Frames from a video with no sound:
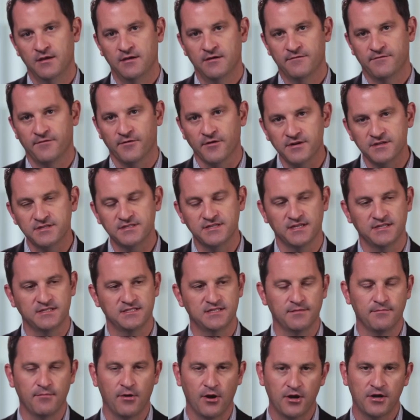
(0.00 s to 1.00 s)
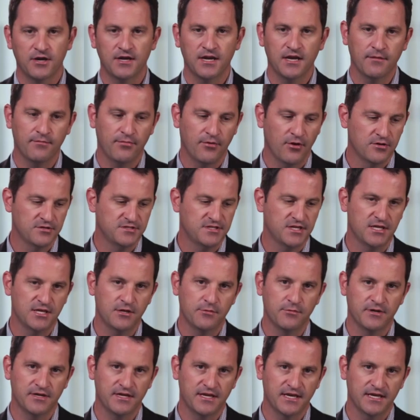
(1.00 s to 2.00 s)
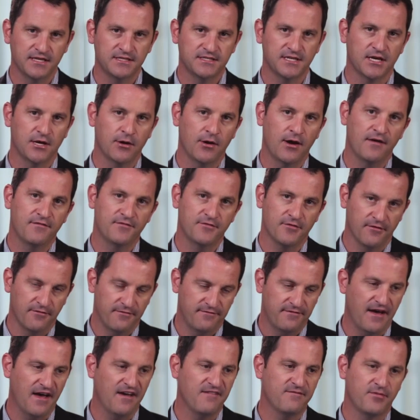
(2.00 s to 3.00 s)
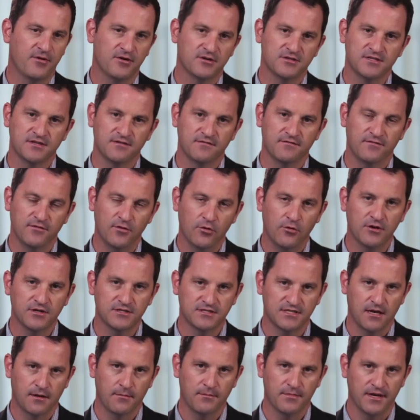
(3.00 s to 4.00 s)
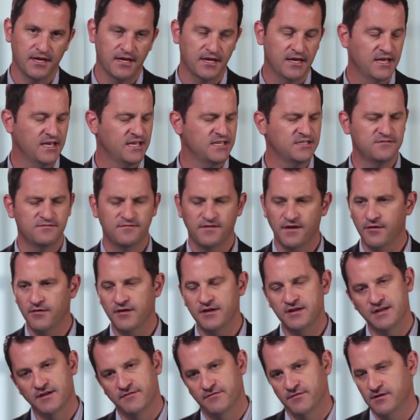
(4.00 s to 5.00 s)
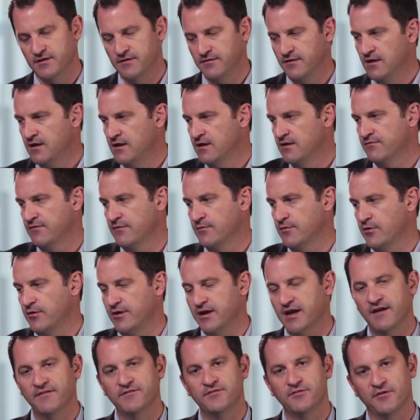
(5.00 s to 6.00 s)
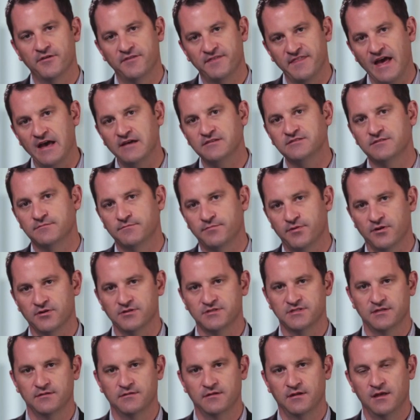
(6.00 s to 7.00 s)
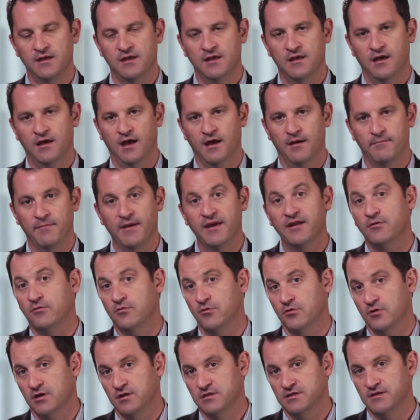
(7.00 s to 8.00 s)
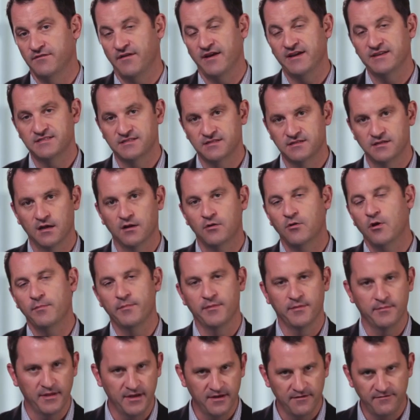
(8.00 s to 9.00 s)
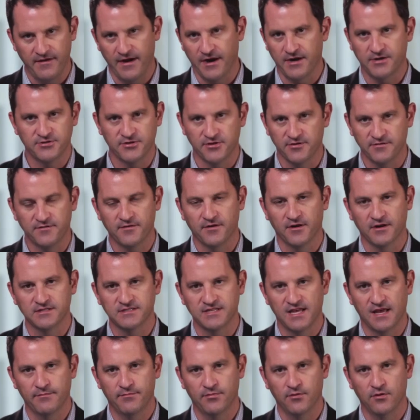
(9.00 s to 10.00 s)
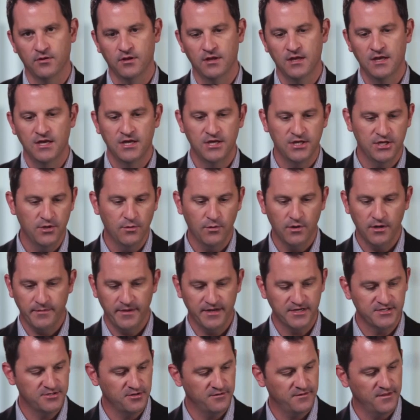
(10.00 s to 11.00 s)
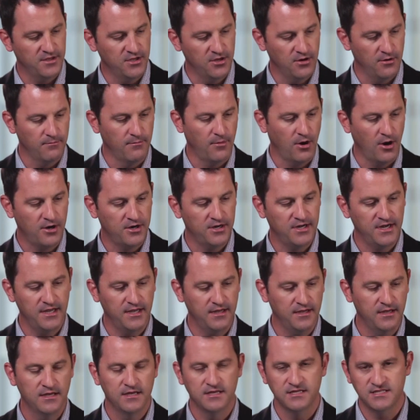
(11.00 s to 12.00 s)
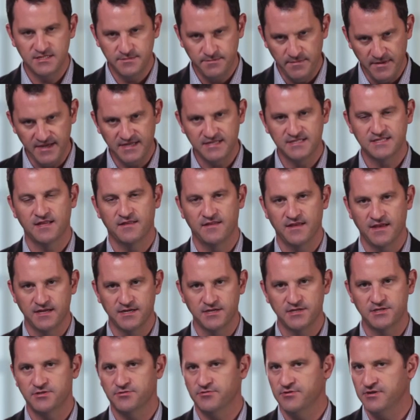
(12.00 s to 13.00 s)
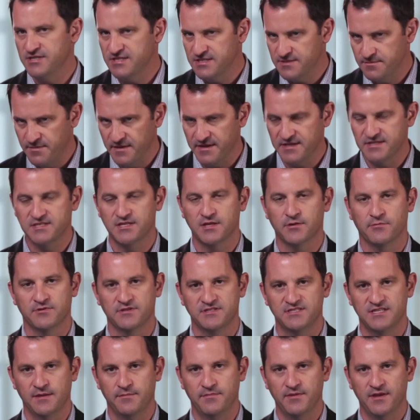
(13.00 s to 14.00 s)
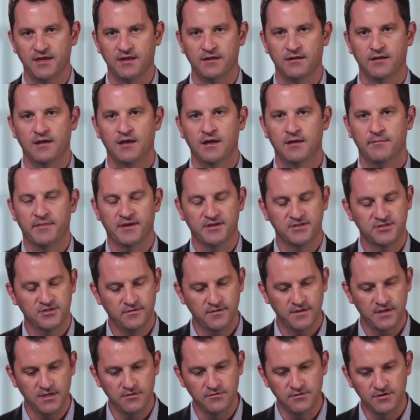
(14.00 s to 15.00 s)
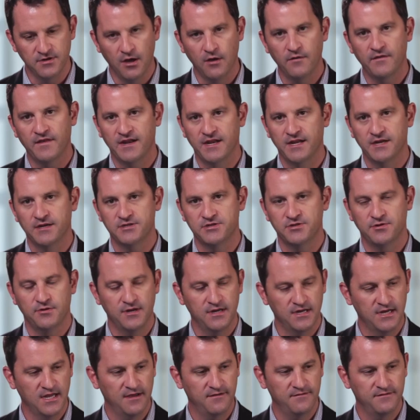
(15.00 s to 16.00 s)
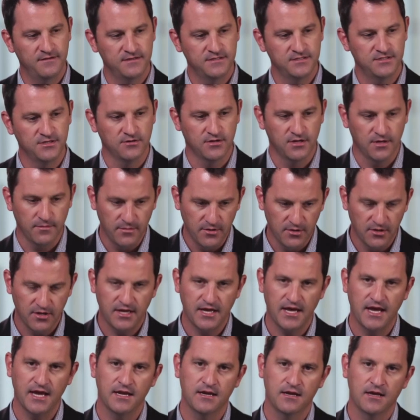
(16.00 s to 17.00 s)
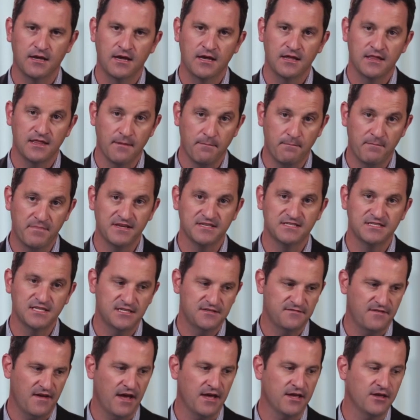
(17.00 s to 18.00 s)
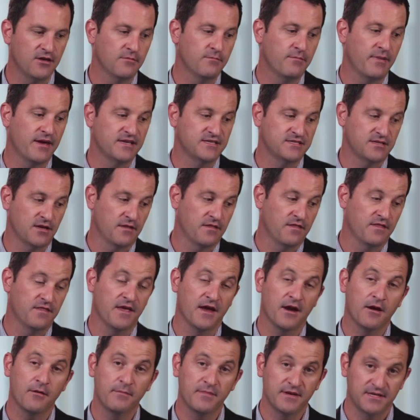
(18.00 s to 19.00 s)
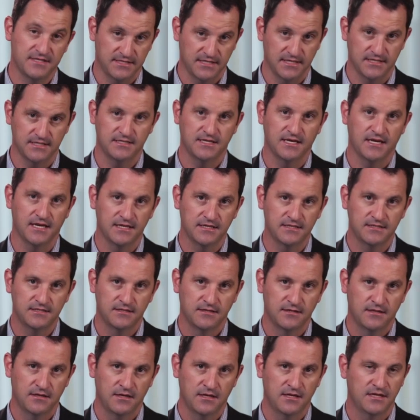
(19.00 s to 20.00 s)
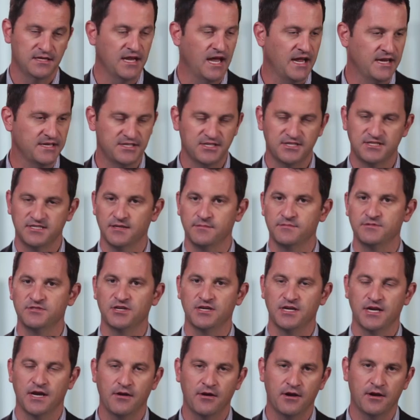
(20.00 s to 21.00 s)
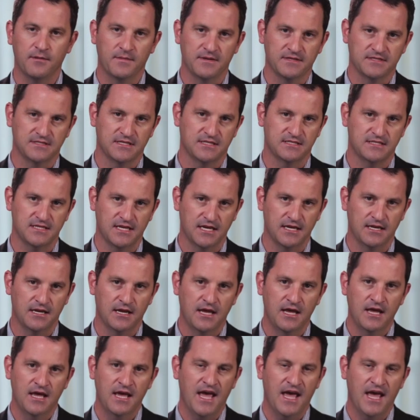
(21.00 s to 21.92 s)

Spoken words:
For instance, the marketing approach that you would get to go after a 5-person florist company is very different from going after a 1,000-person medical device equipment manufacturer, for example. You want to make sure that your marketing speaks to the industry, speaks to the recipient. Make sure that you know that industry enough to communicate the business value based on their business needs, not just some generic business need.